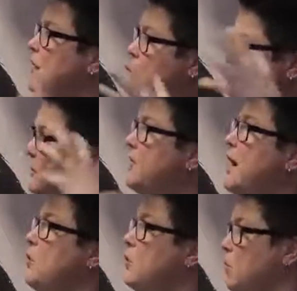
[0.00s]
You have to figure
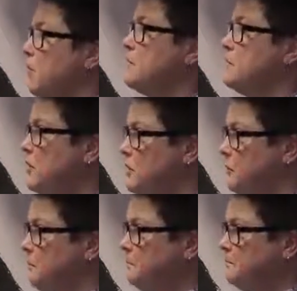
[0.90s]
out what works for
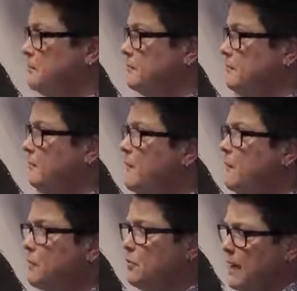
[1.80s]
you. Okay,
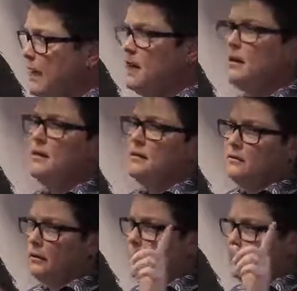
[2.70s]
For me,
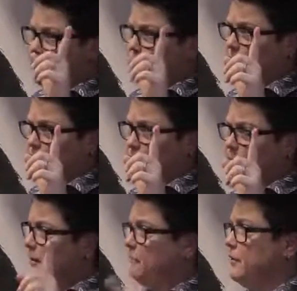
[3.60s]
delete.
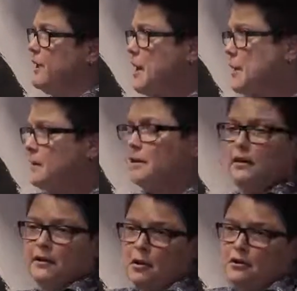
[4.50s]
For him,
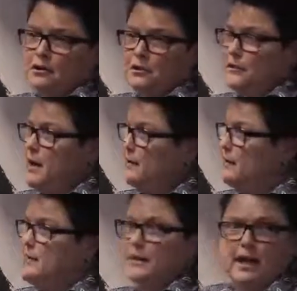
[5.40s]
he calls his friend and
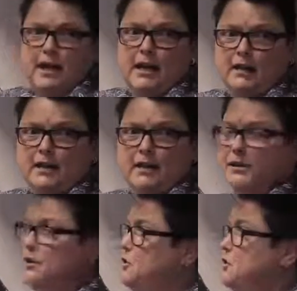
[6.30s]
he said, "Hey,
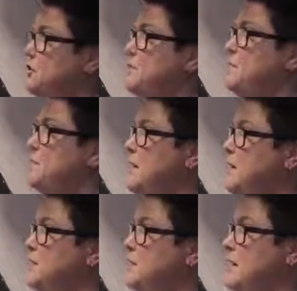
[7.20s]
did you just invite
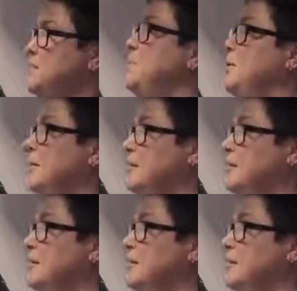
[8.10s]
me to Facebook?"